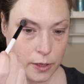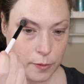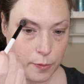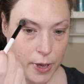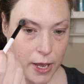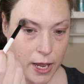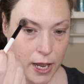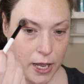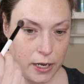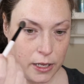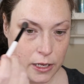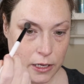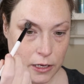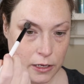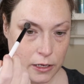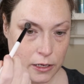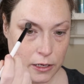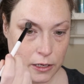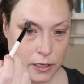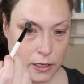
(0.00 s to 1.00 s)
gonna pat
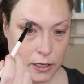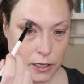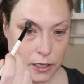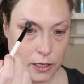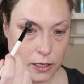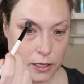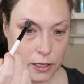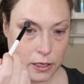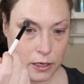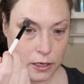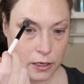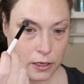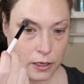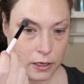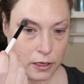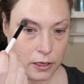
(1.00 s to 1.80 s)
it in